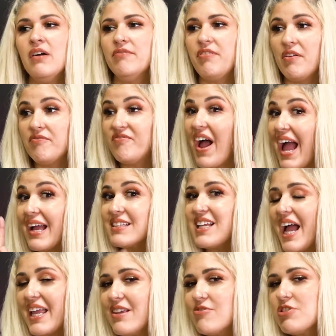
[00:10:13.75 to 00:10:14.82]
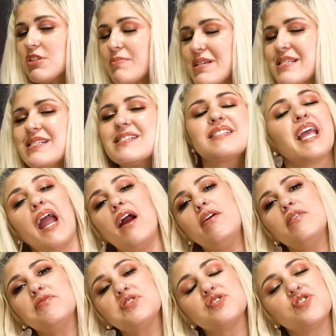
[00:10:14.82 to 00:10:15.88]
Fun fact I used to be scared
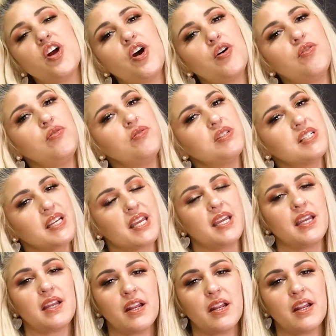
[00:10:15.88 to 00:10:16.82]
of snow as a kid.